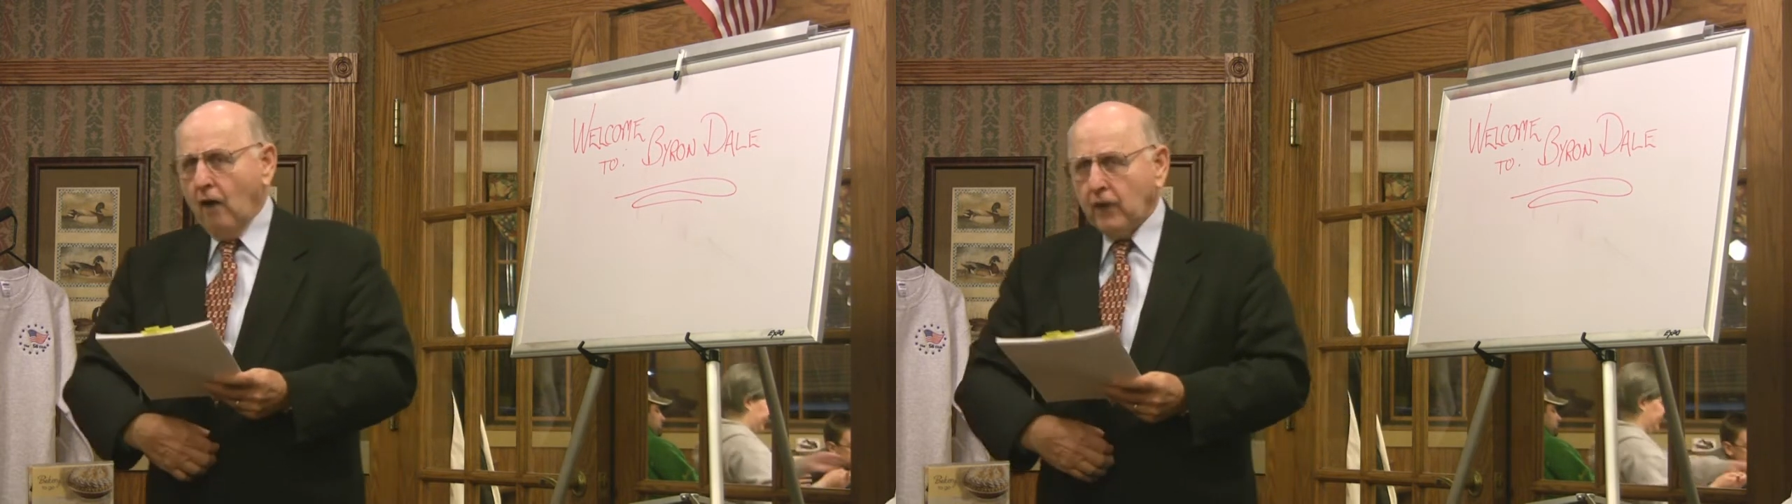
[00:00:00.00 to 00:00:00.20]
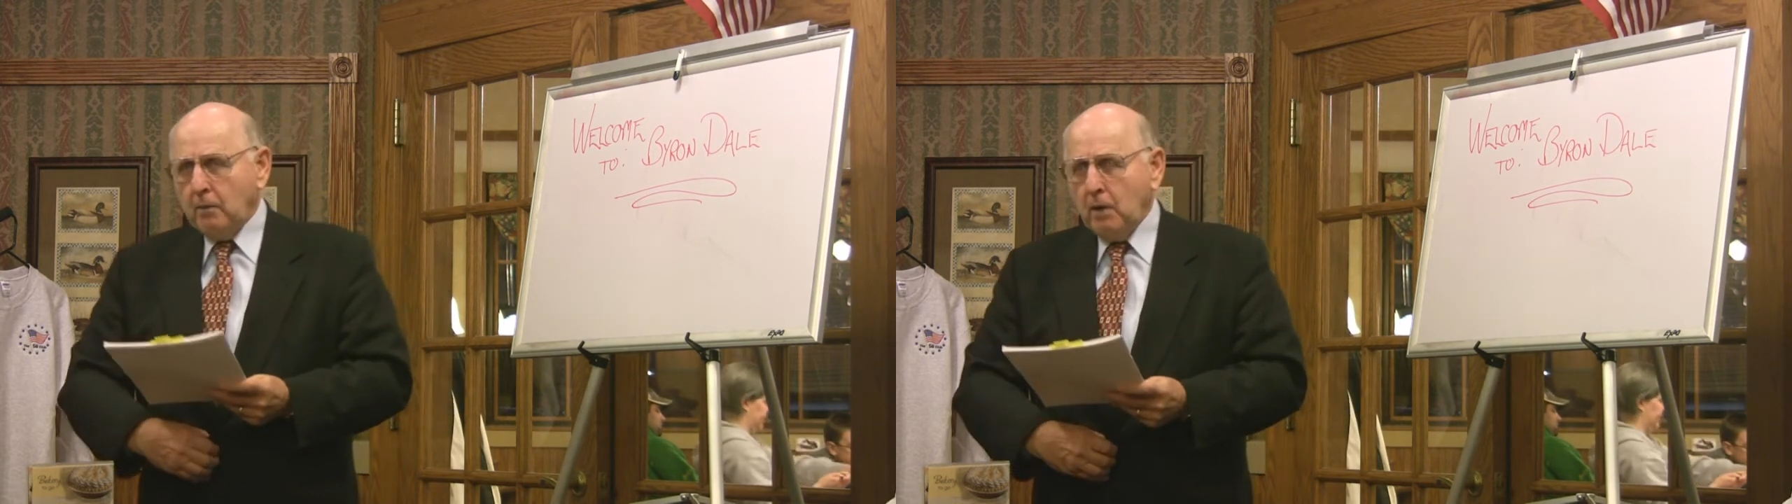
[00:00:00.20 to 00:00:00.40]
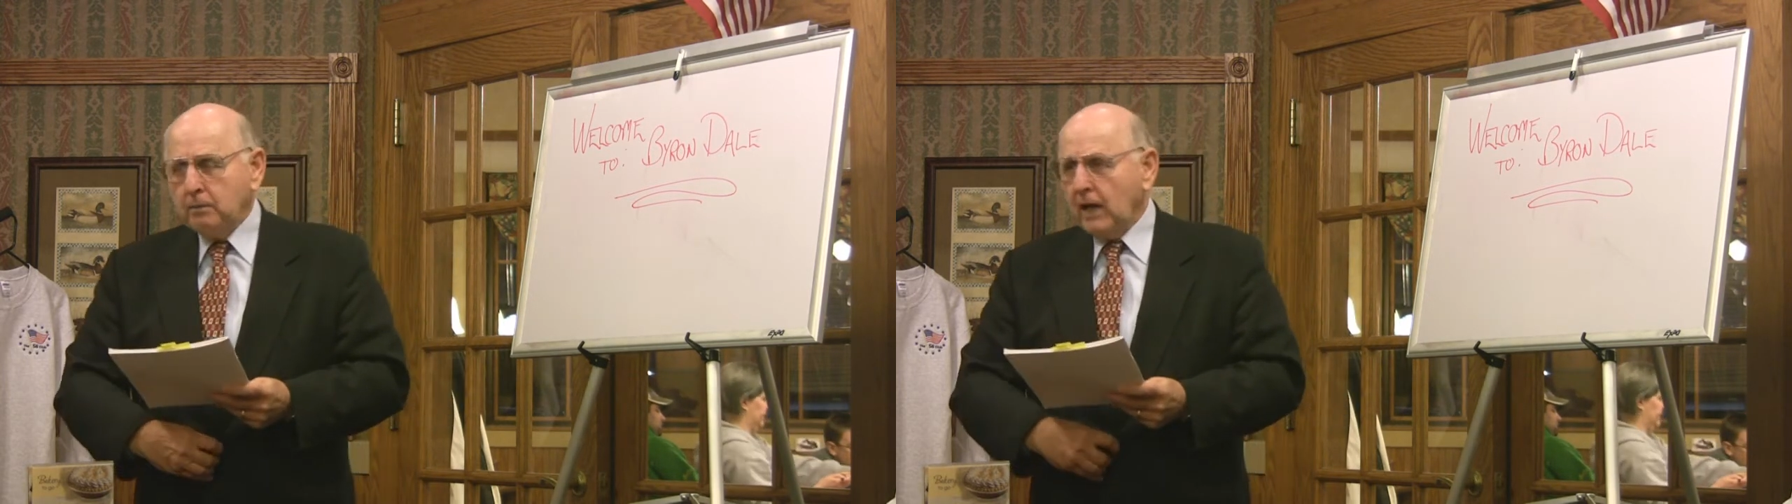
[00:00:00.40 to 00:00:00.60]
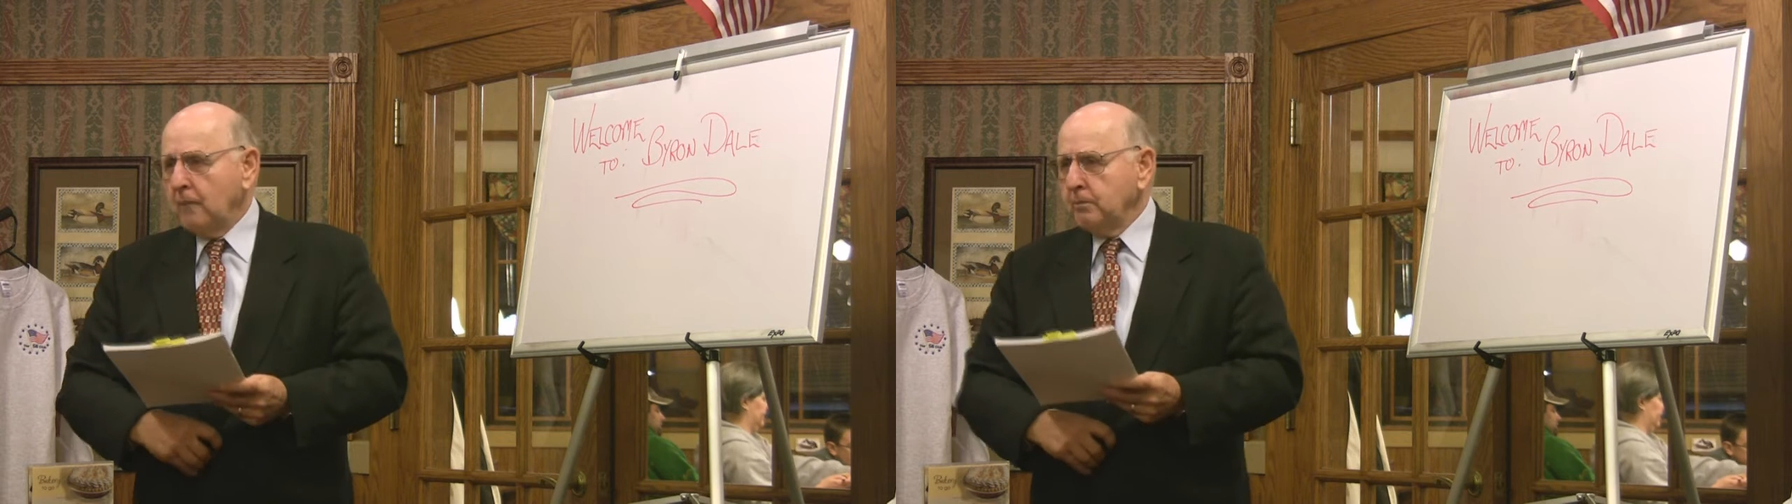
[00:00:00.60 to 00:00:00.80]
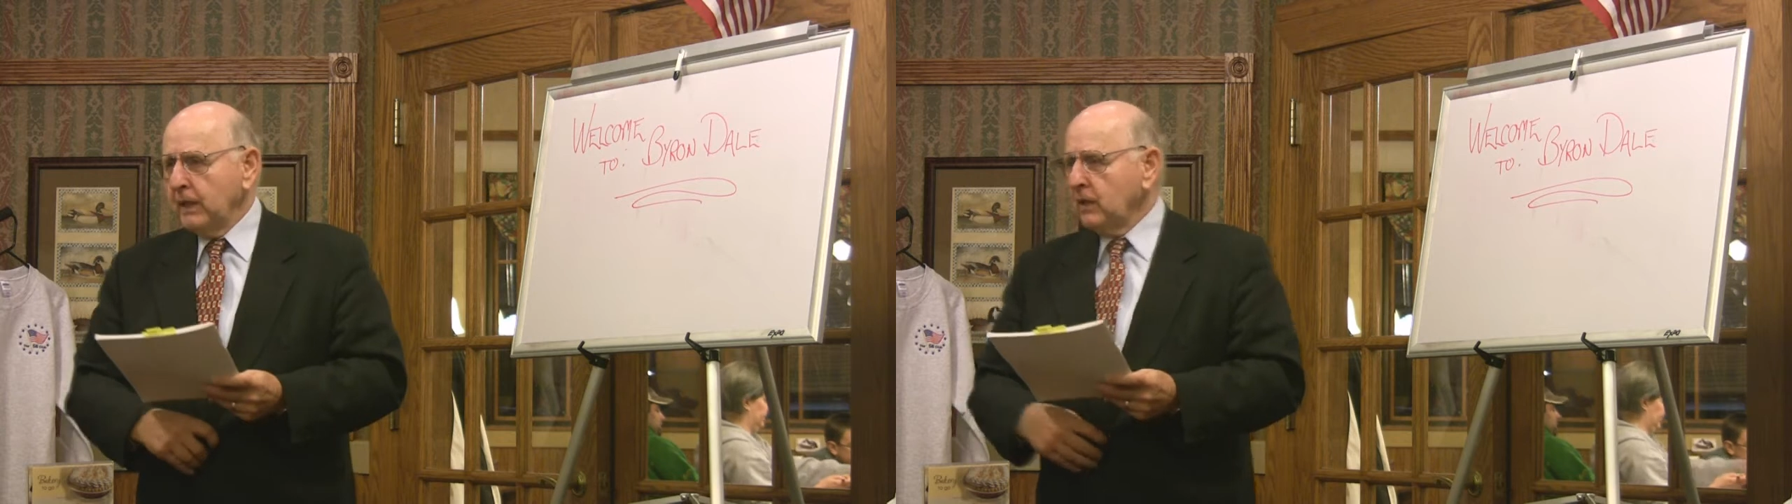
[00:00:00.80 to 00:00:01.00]
some of them
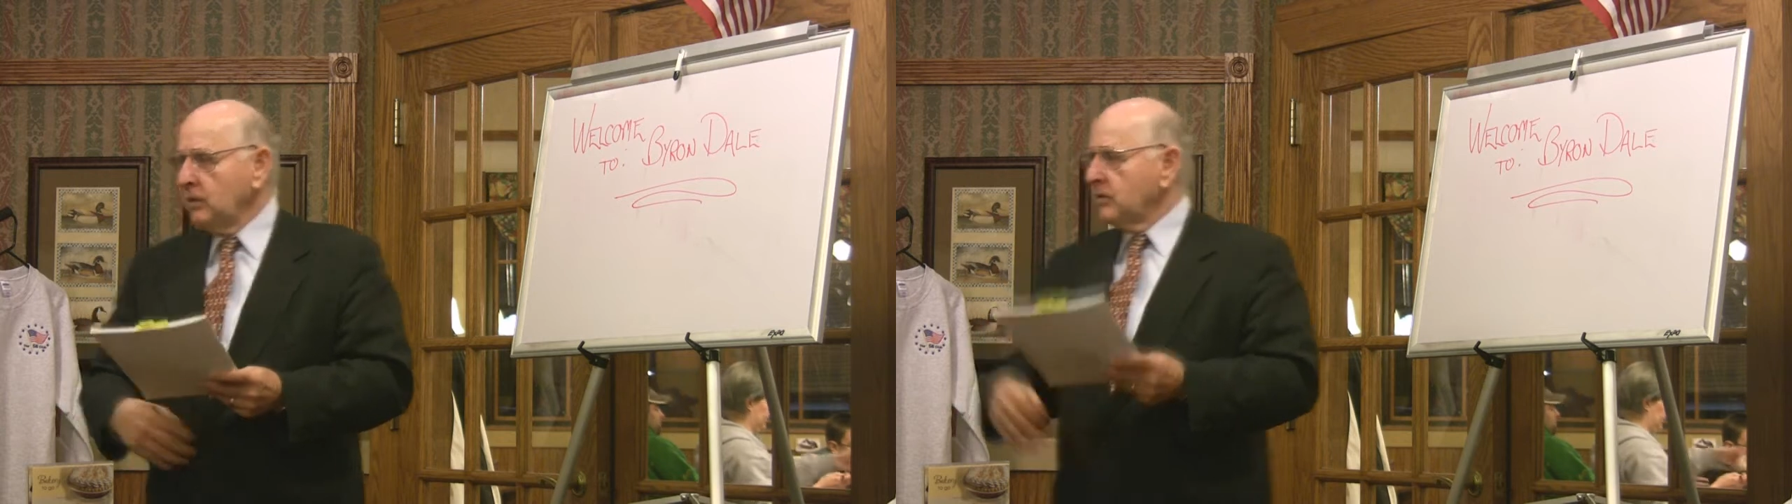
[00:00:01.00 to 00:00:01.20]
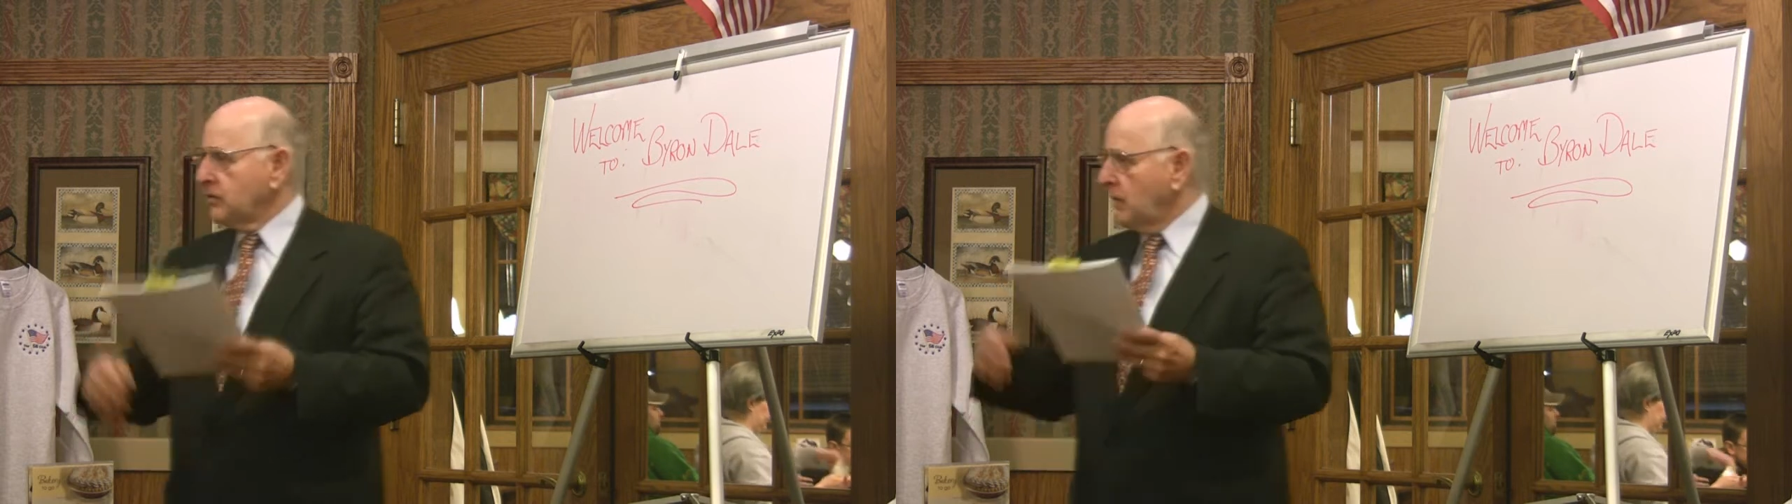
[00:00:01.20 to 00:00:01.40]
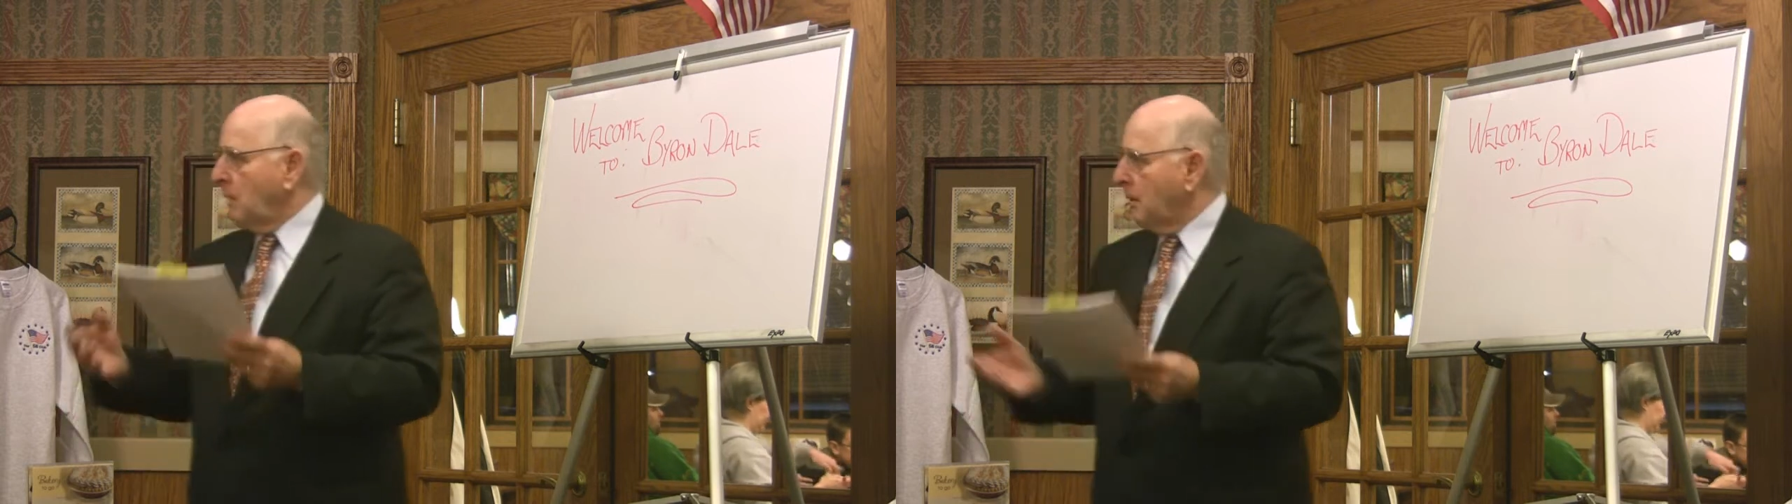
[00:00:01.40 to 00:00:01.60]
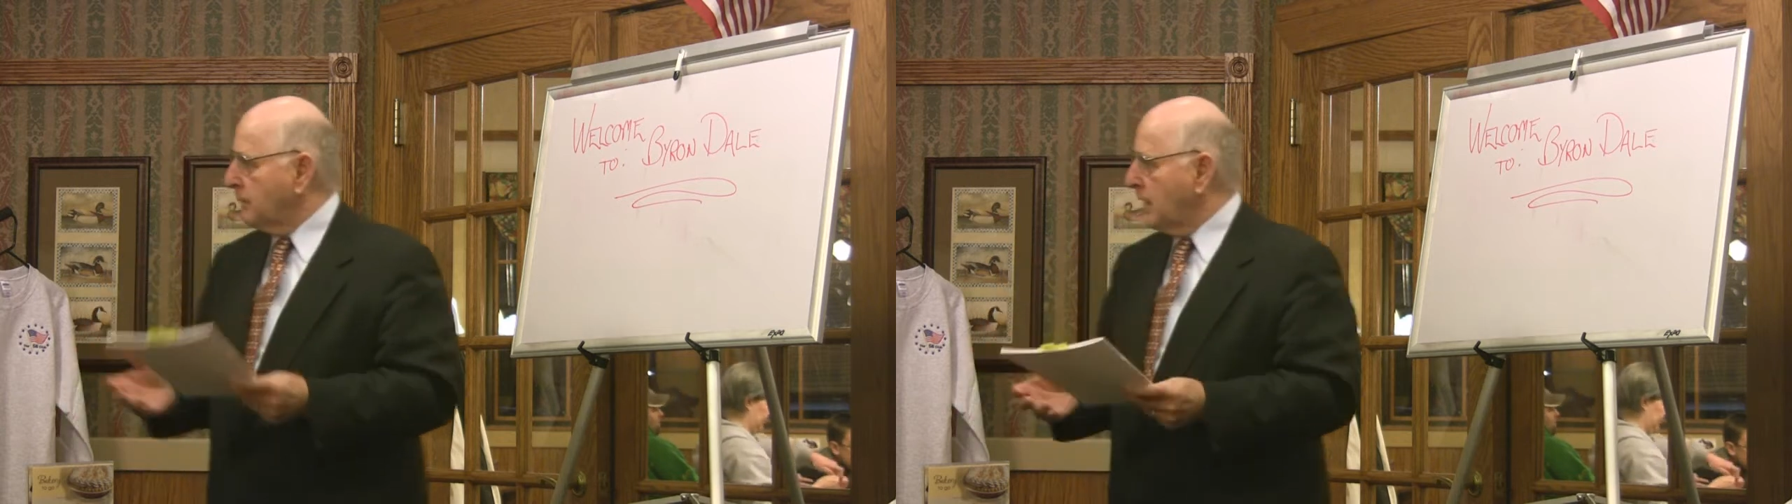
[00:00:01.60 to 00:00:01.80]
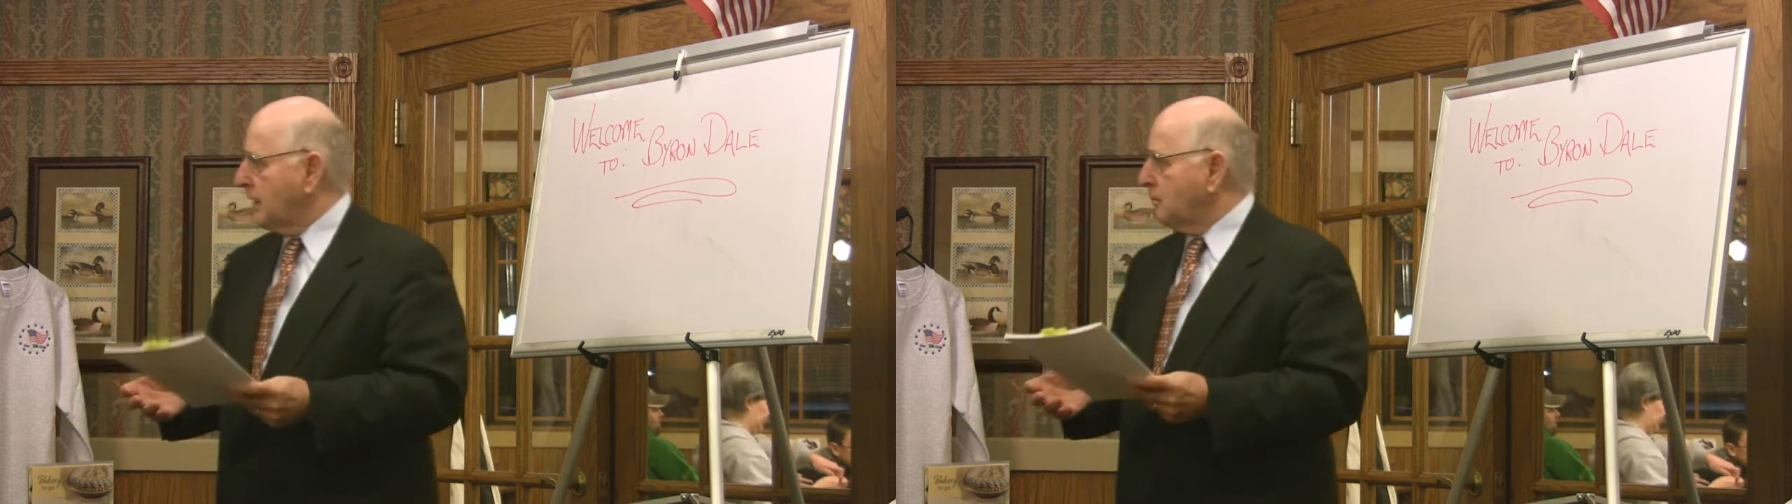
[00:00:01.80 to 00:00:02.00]
got bigger and some of
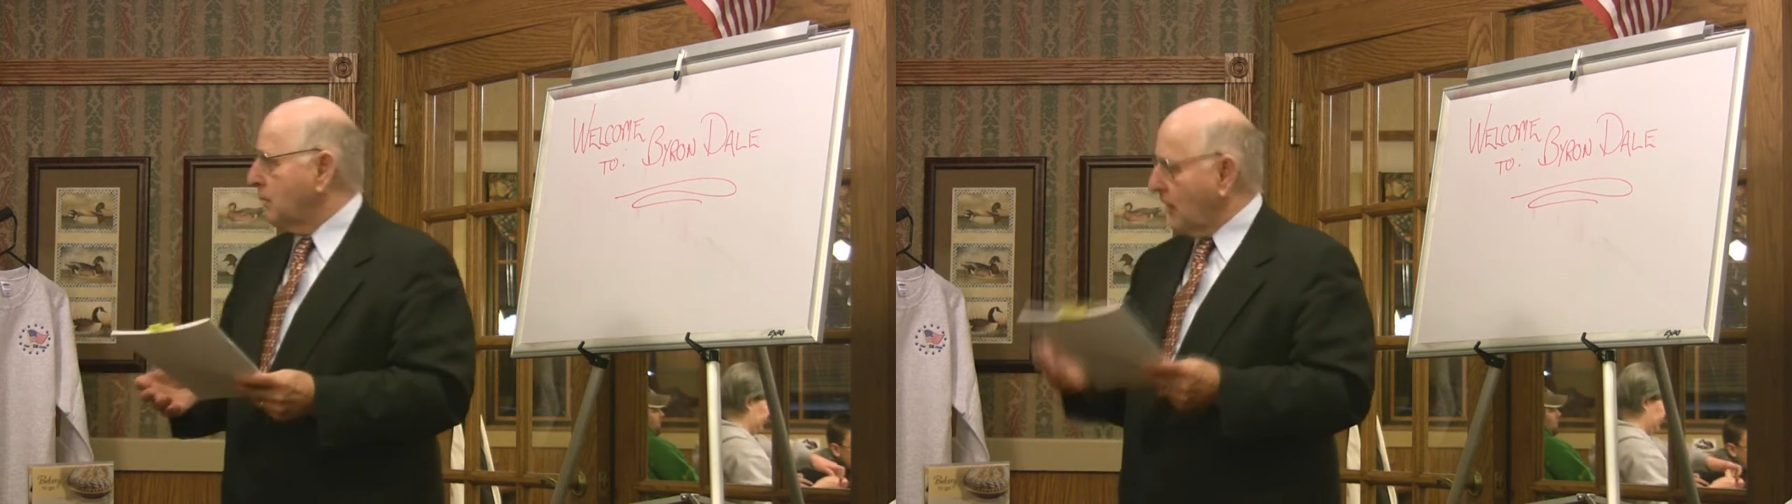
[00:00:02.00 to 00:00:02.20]
them didn't,